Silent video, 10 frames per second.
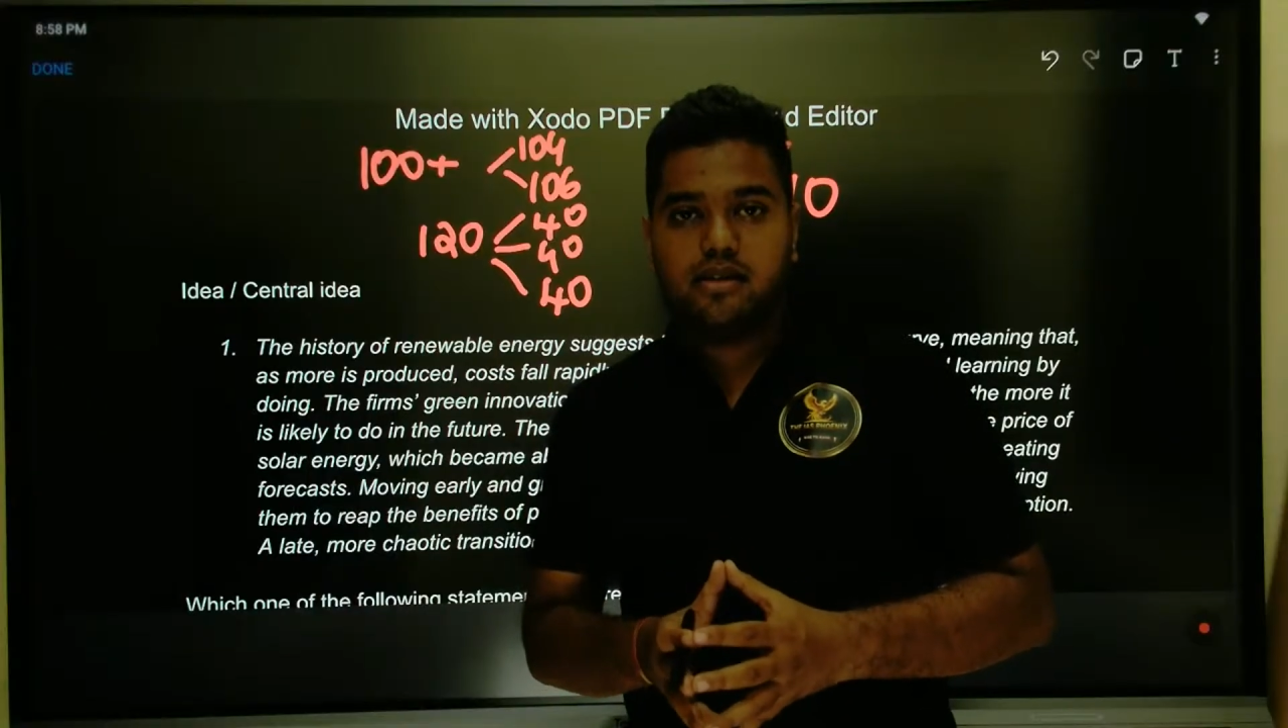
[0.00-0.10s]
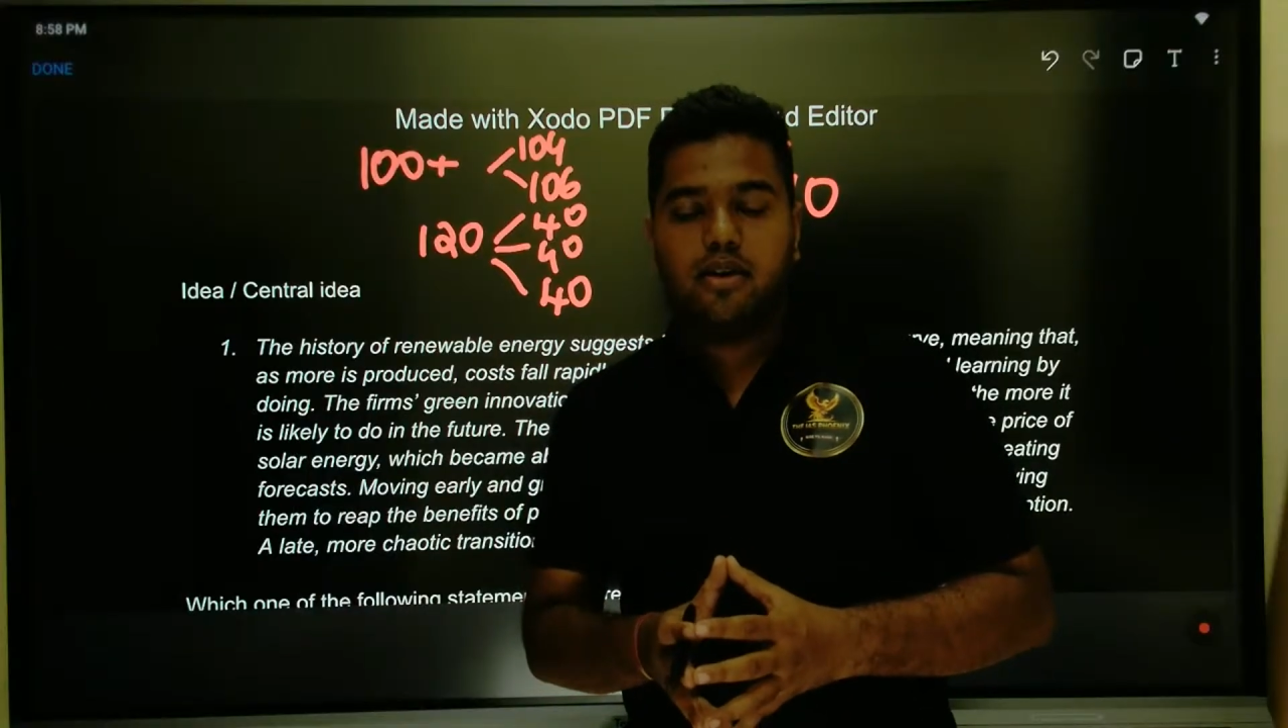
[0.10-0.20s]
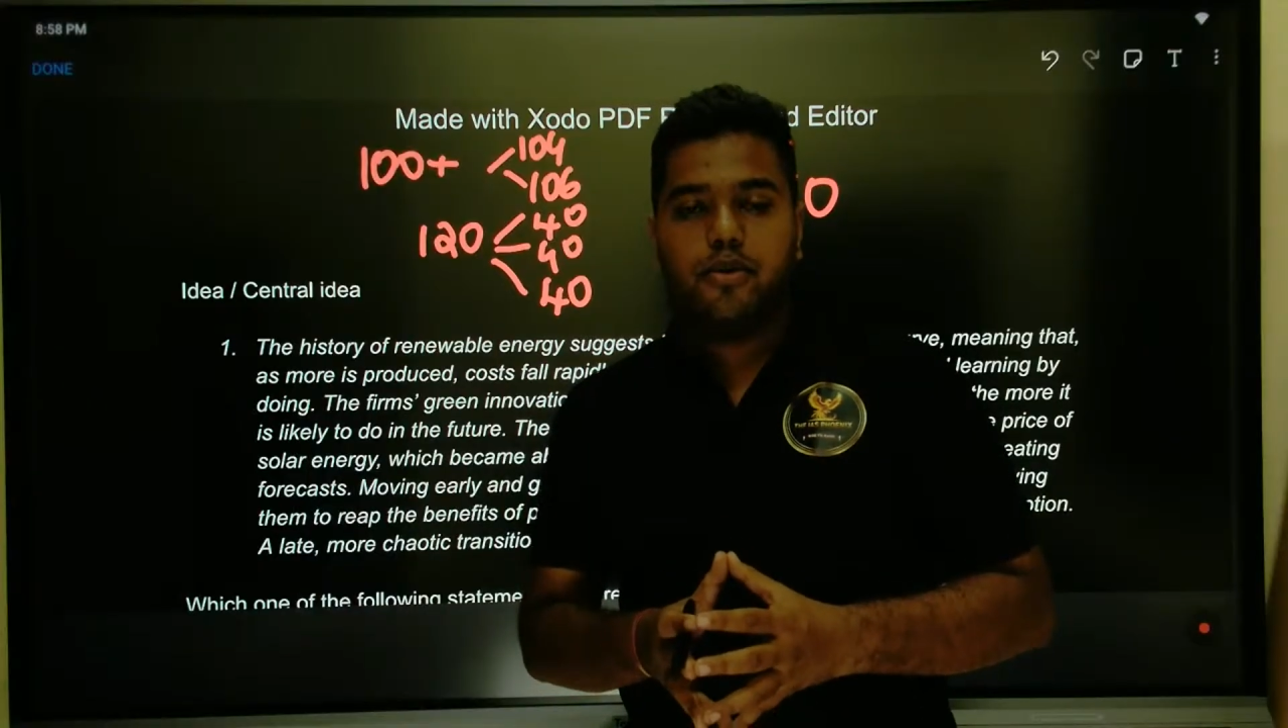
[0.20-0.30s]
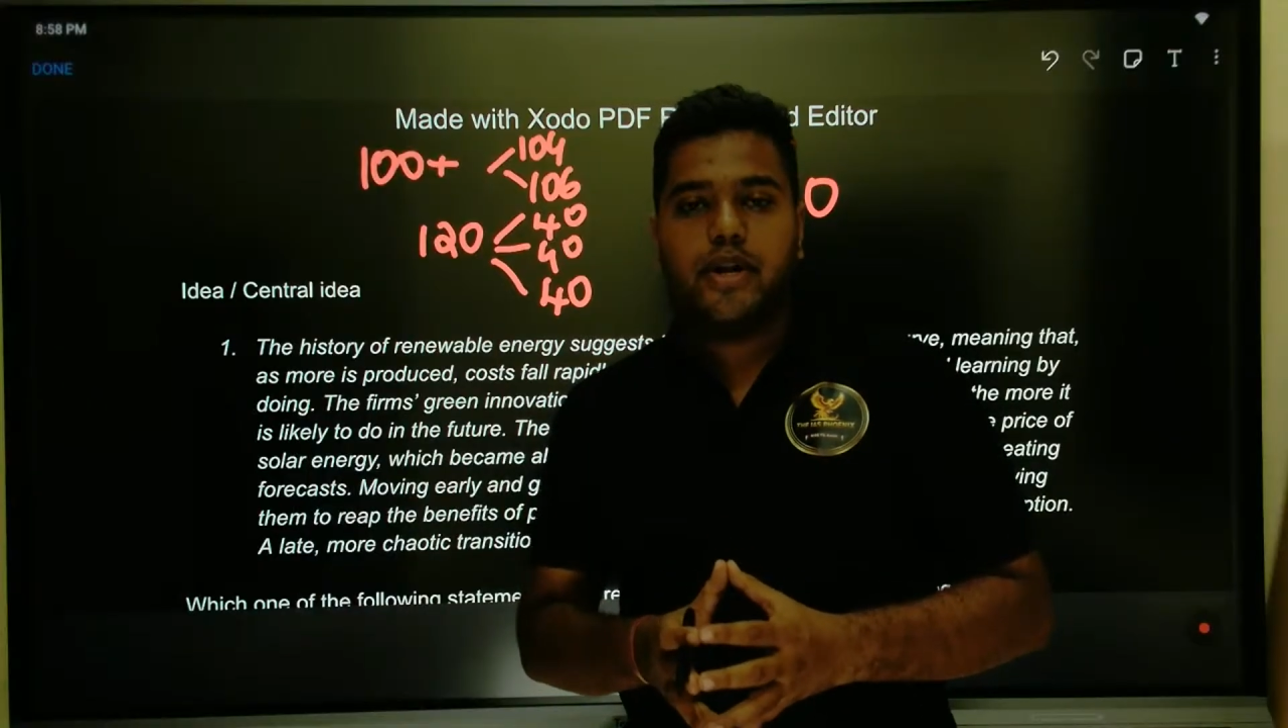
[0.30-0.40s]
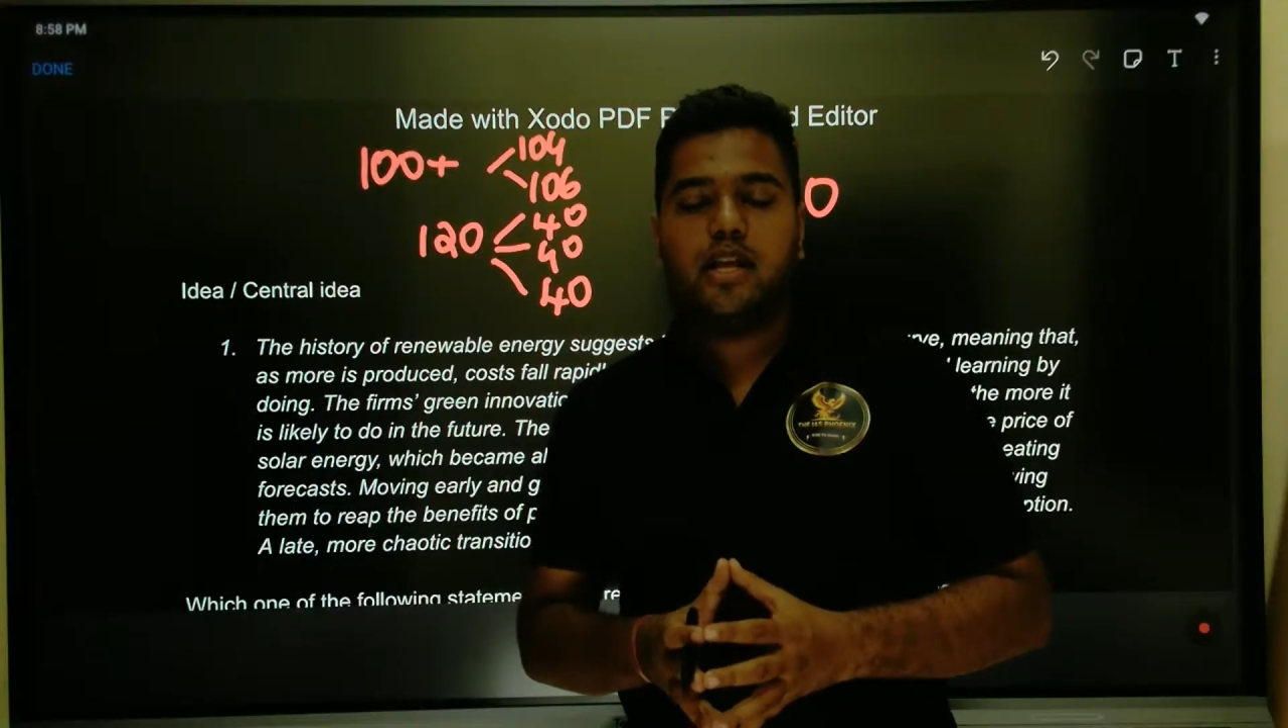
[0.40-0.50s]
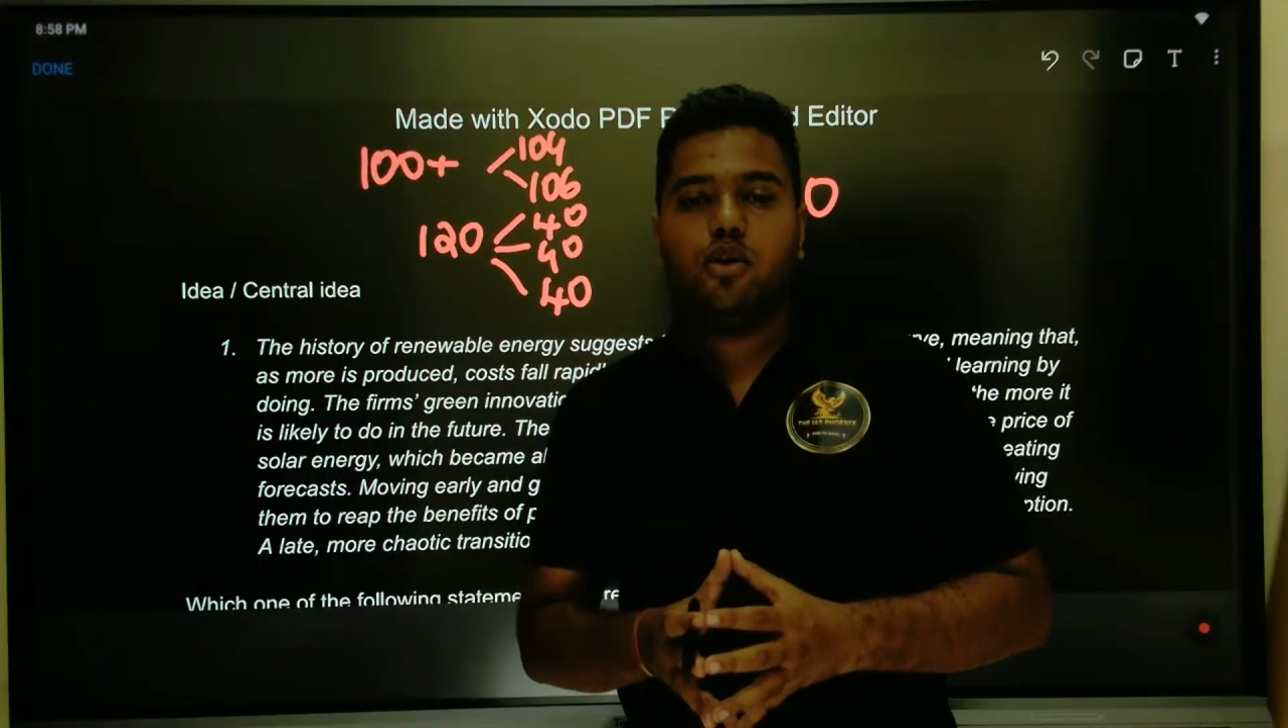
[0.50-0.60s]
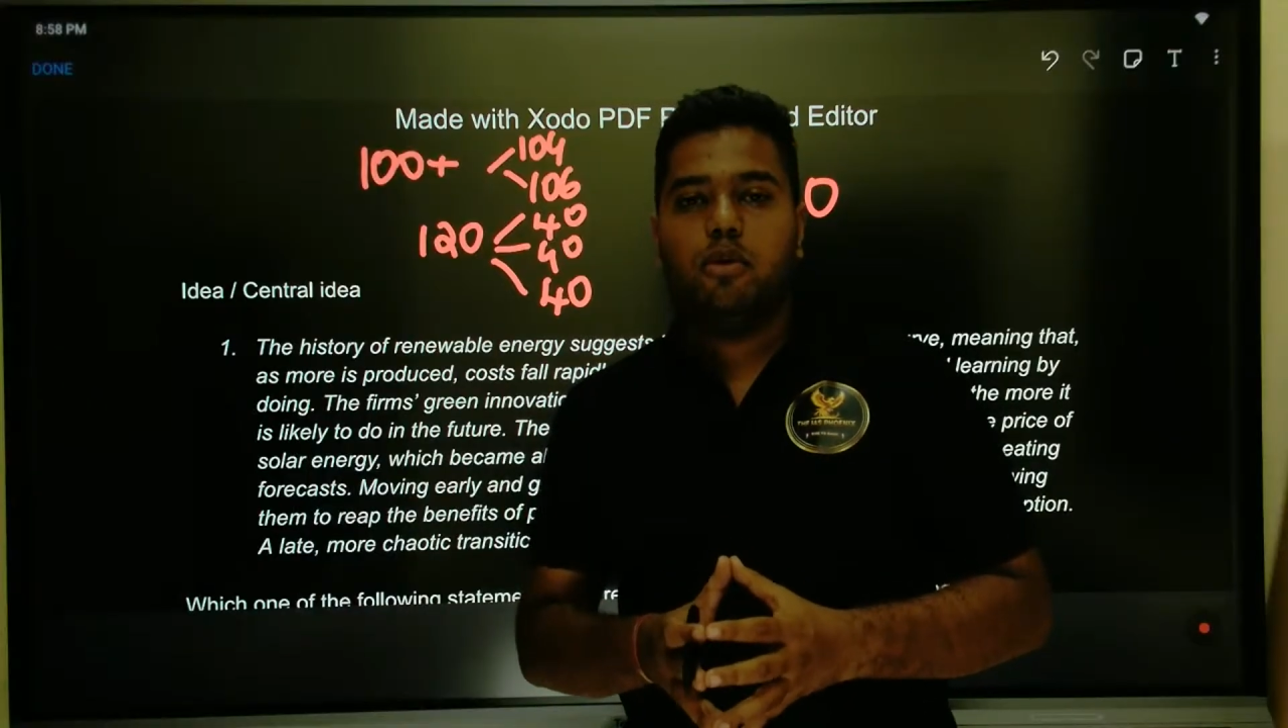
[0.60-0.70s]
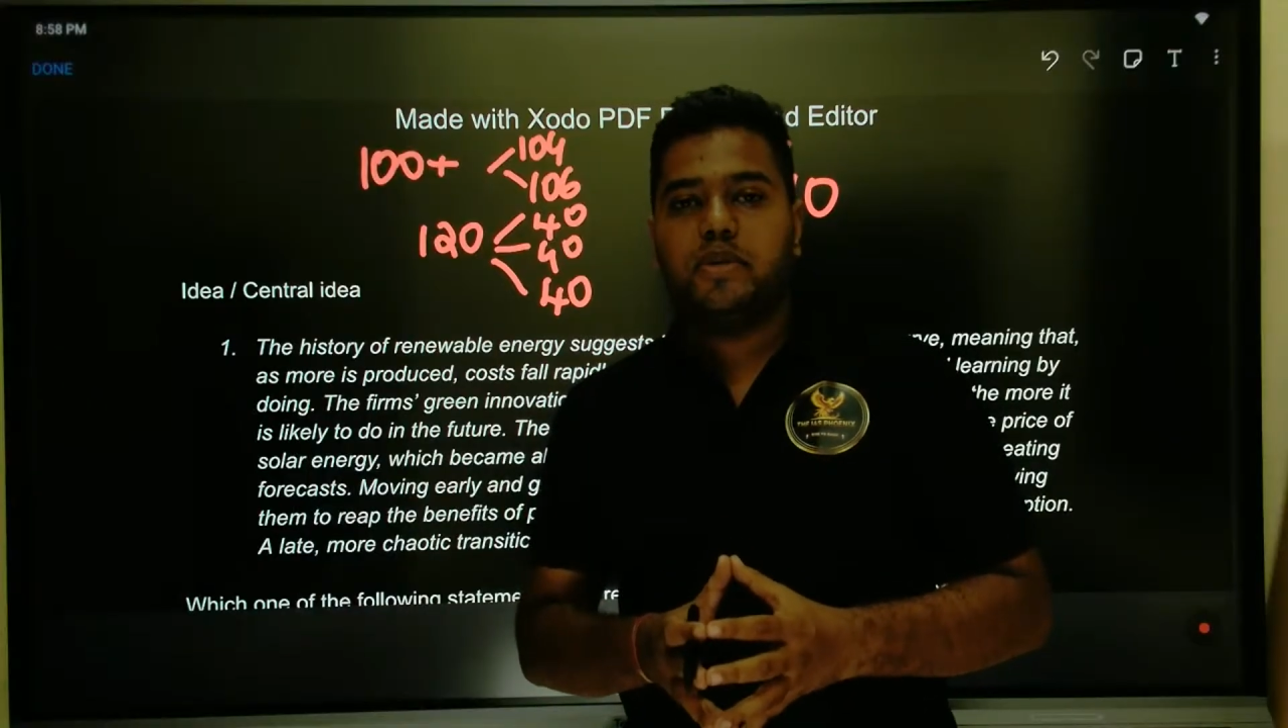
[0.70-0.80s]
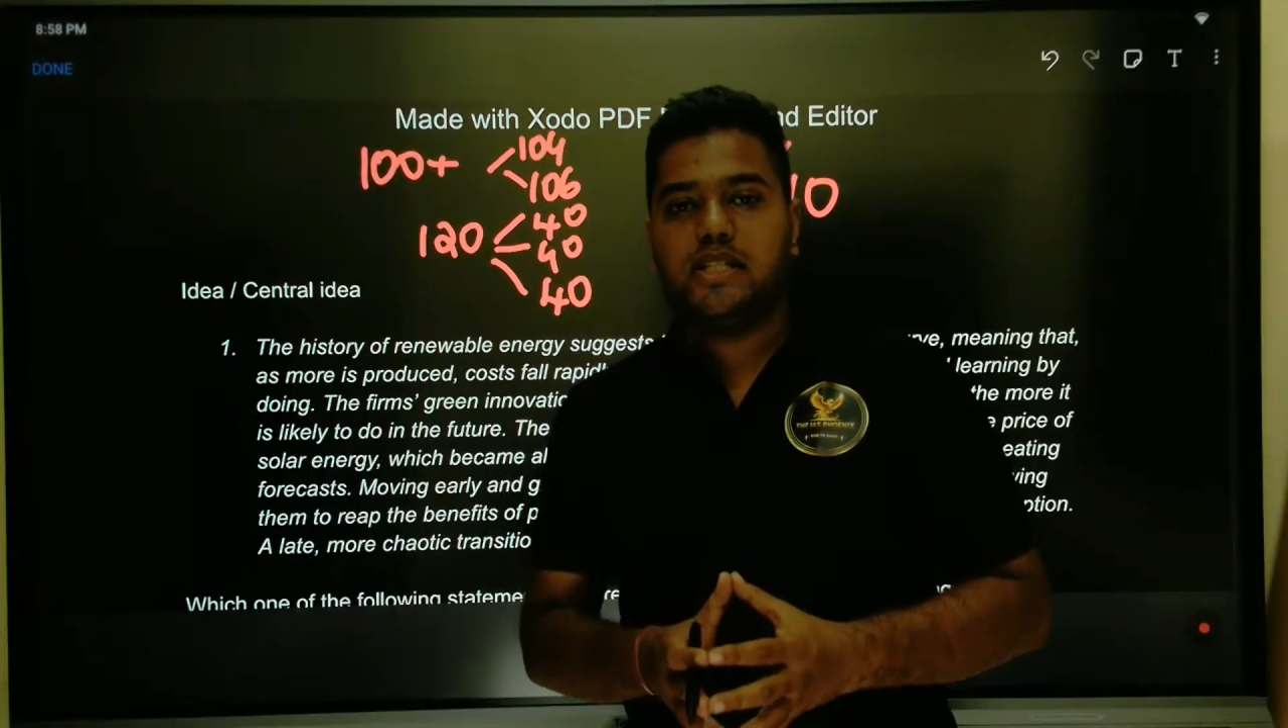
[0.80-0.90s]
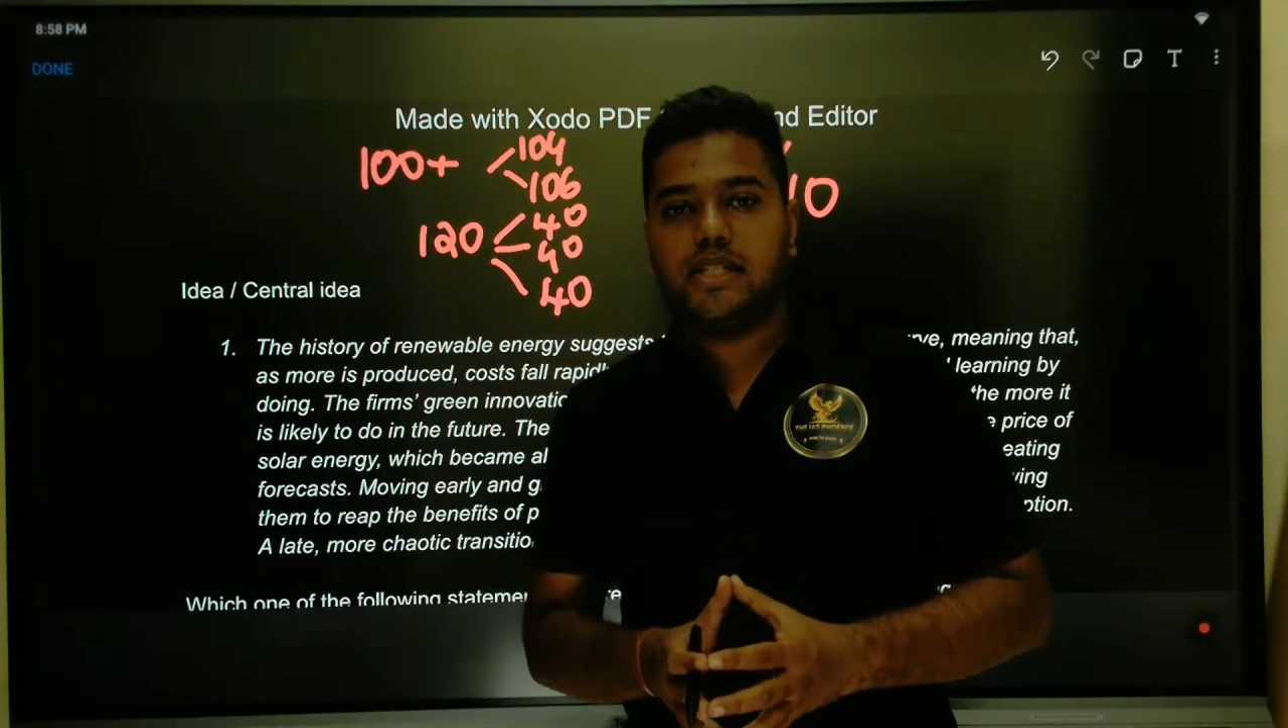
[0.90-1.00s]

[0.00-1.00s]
reading comprehension